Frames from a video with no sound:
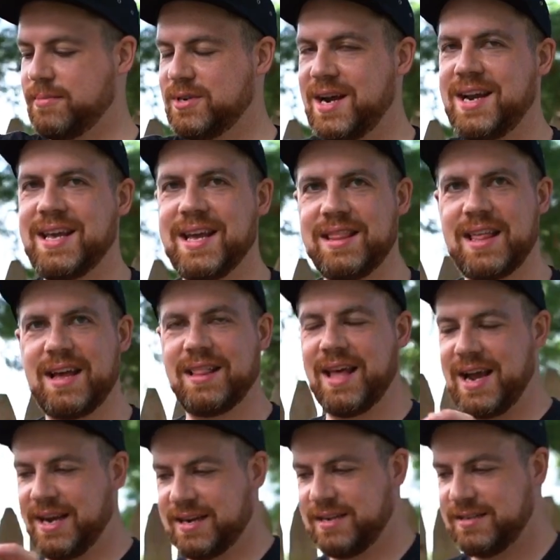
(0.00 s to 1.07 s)
trying to get that,
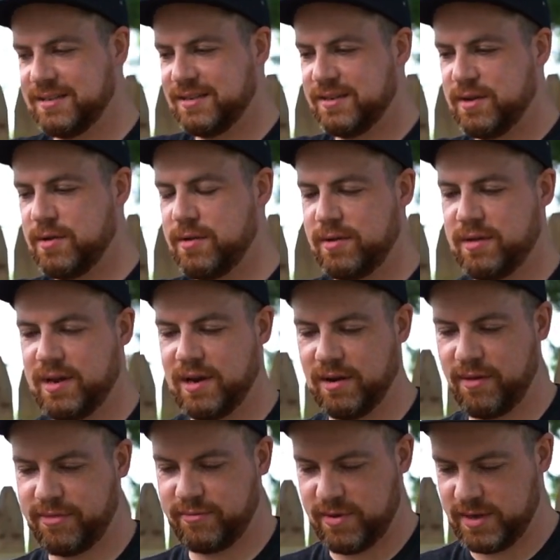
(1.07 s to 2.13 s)
like, you know,
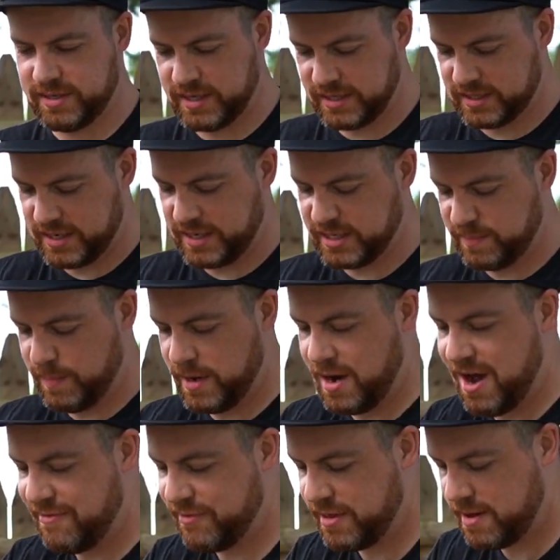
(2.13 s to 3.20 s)
360 spin
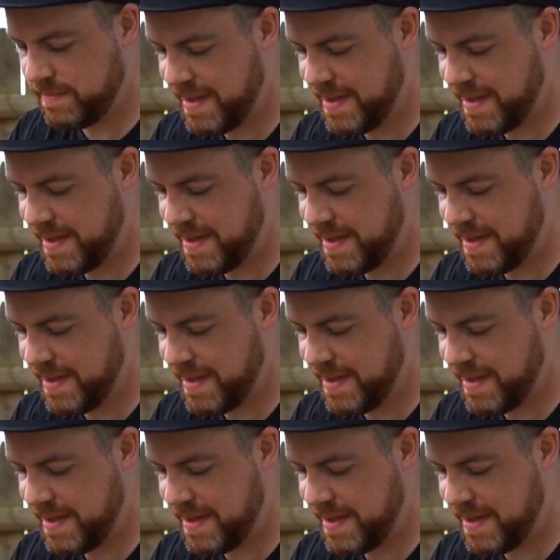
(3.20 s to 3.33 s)
off of the